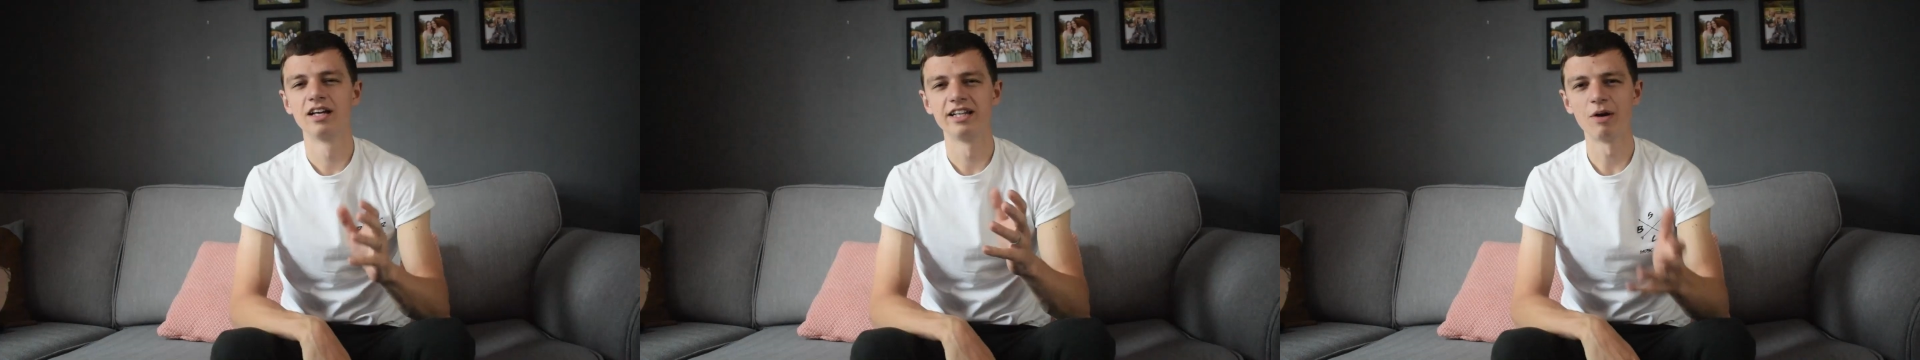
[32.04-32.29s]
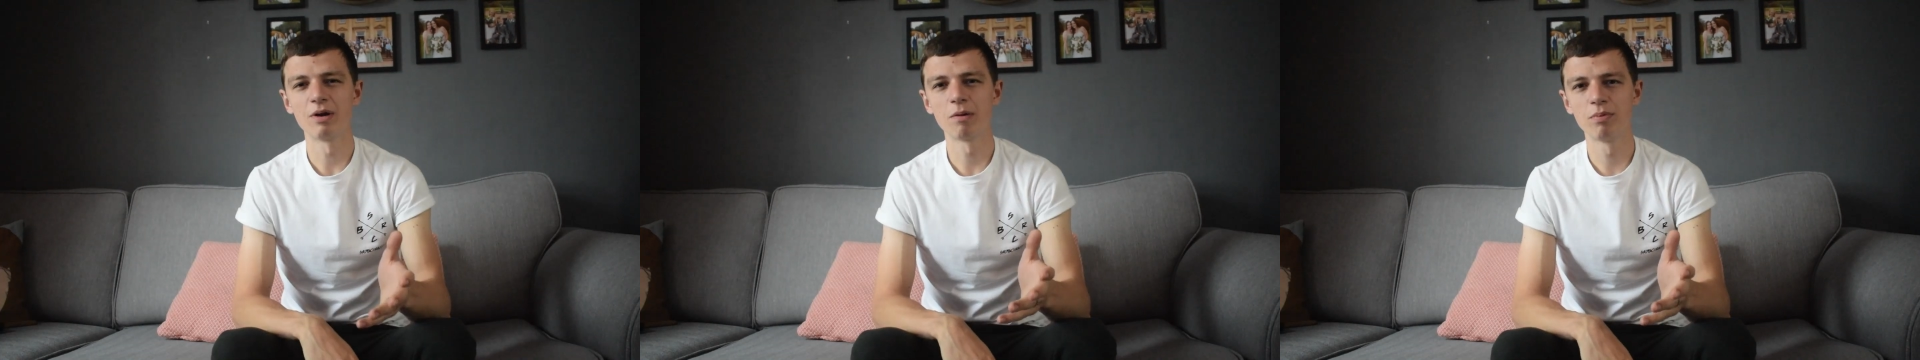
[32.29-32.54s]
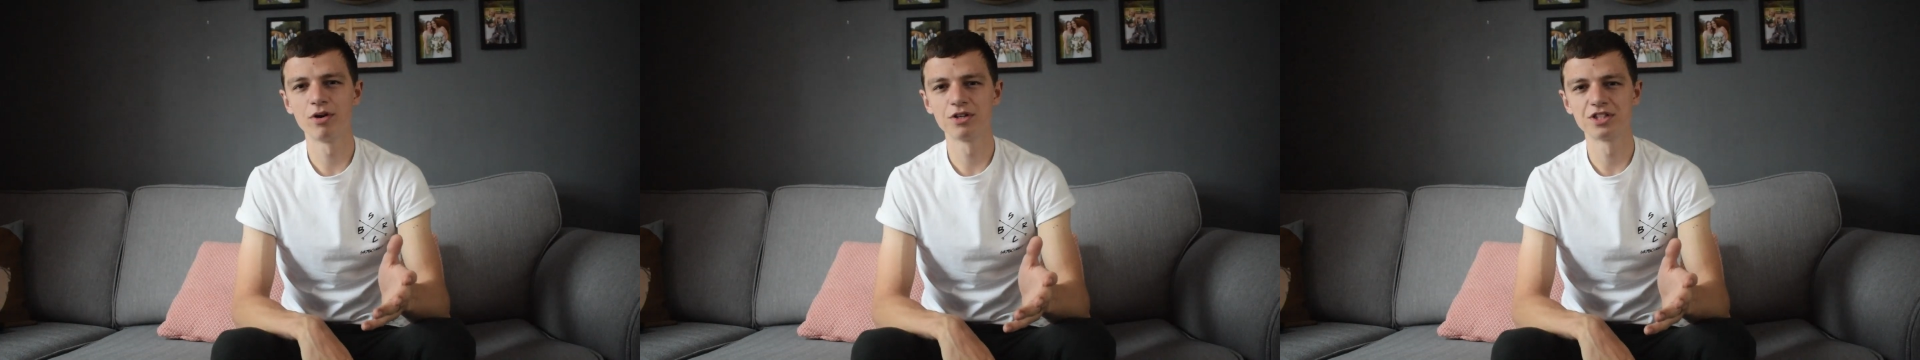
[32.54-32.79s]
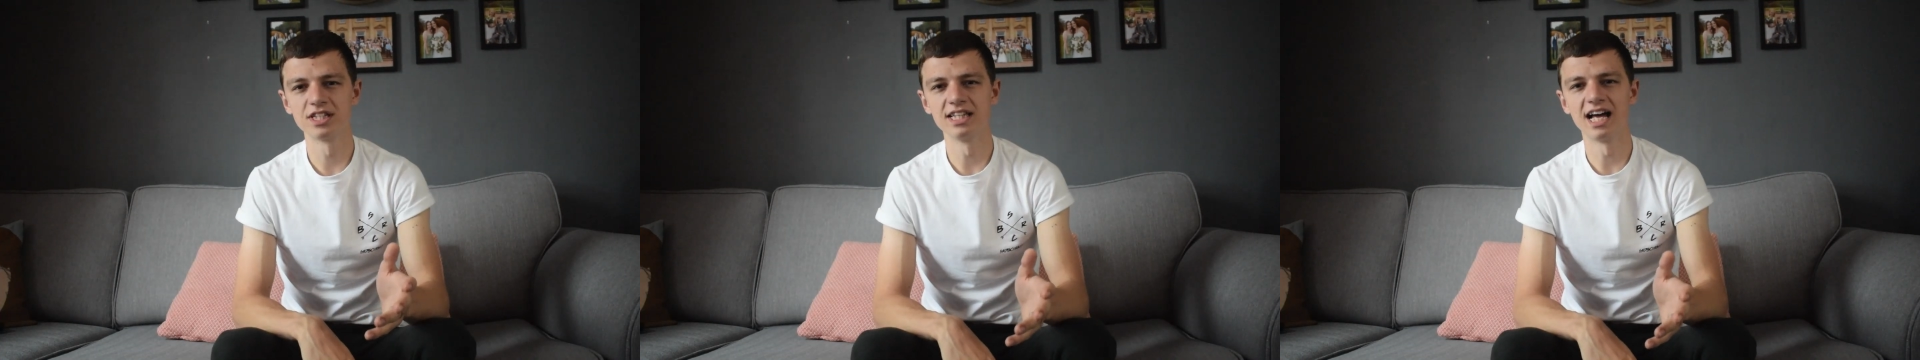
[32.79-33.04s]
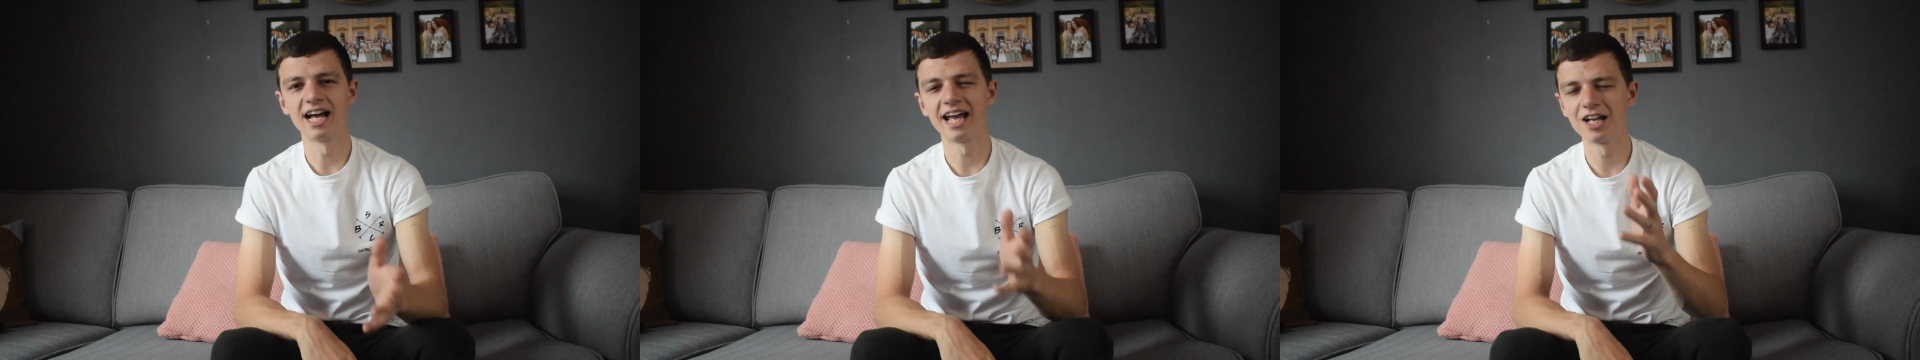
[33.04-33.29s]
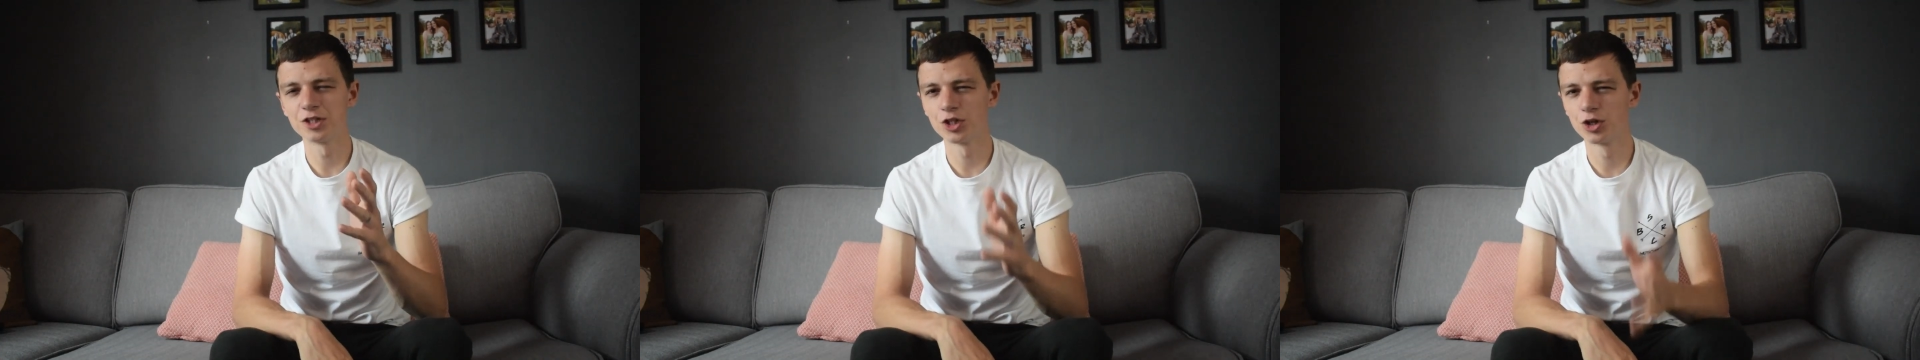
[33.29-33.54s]
Now, when I posted that, it
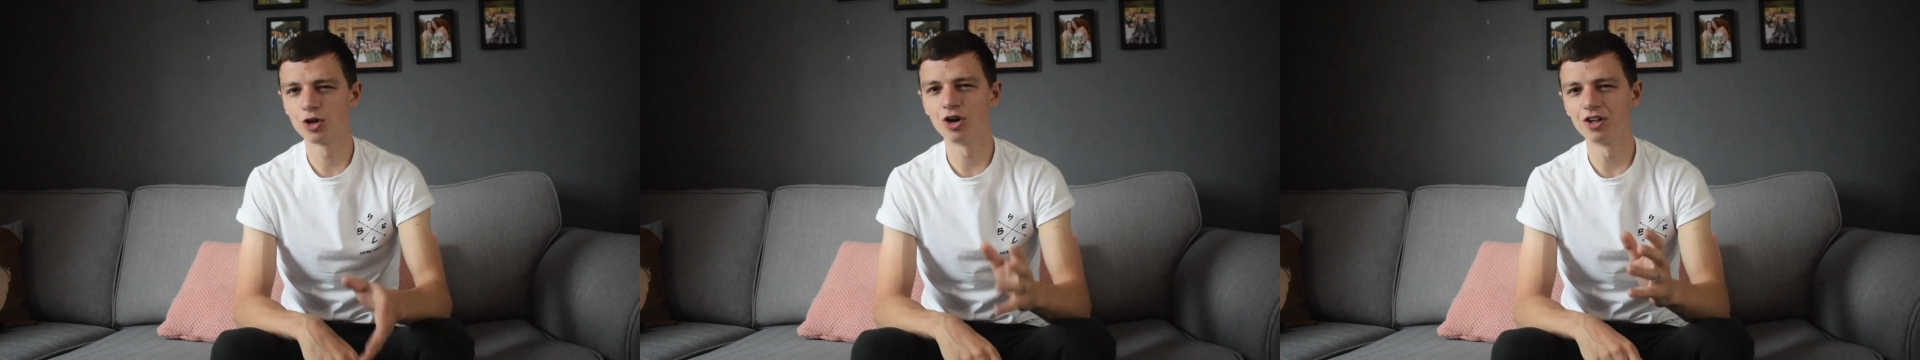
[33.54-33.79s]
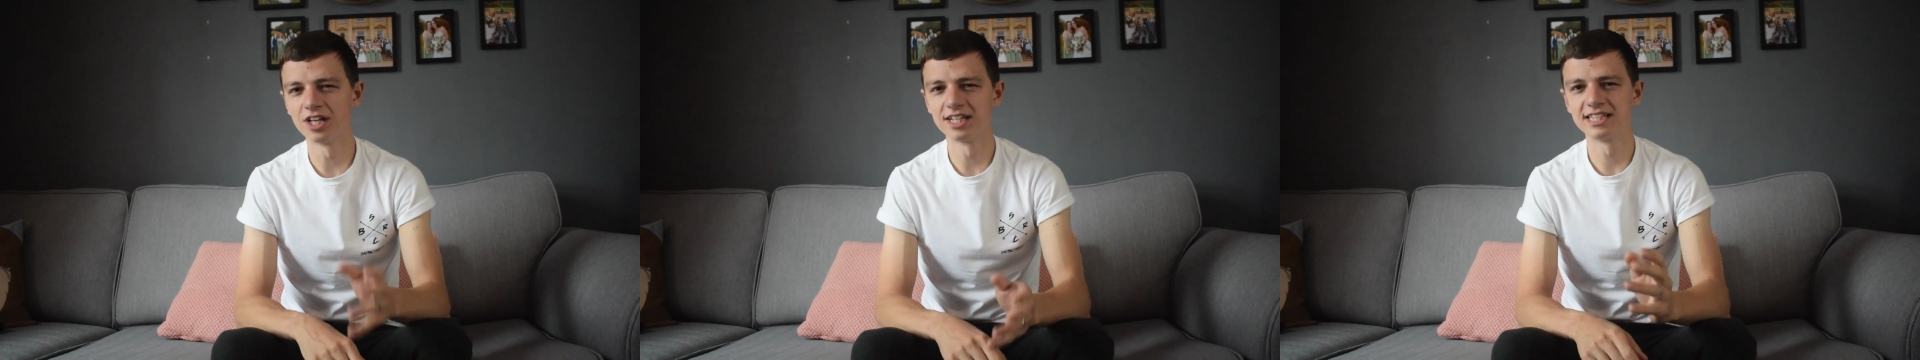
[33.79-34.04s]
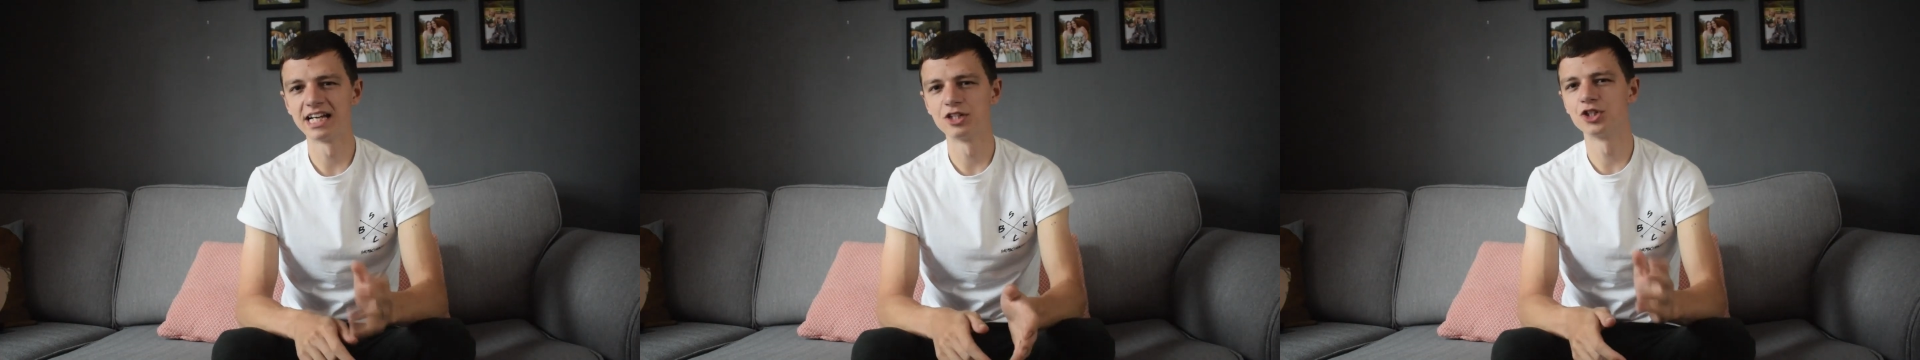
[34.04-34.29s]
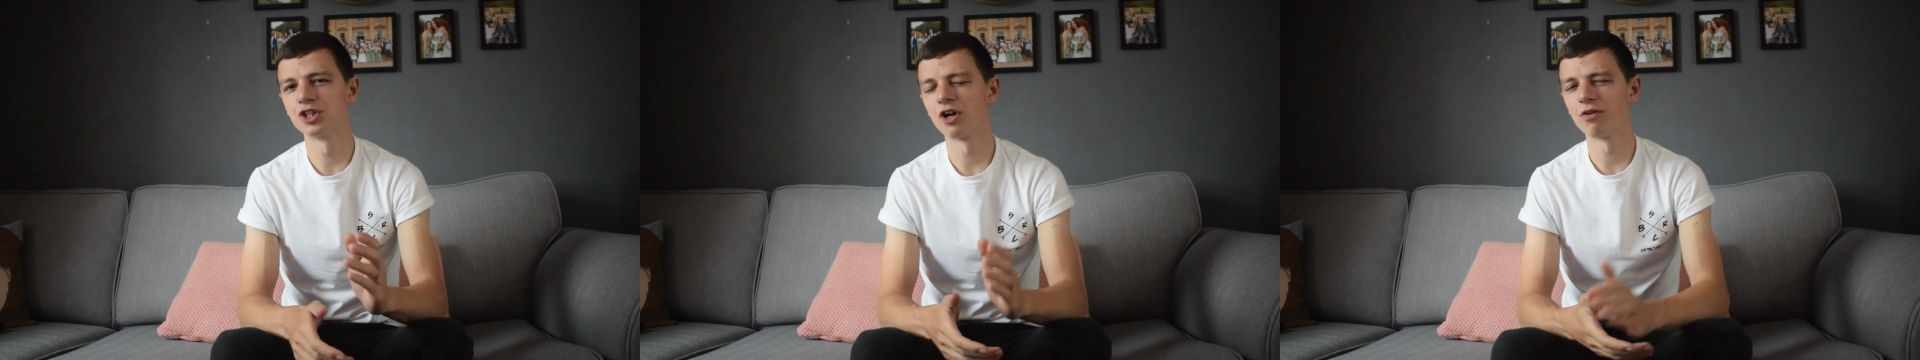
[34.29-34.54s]
actually caught the attention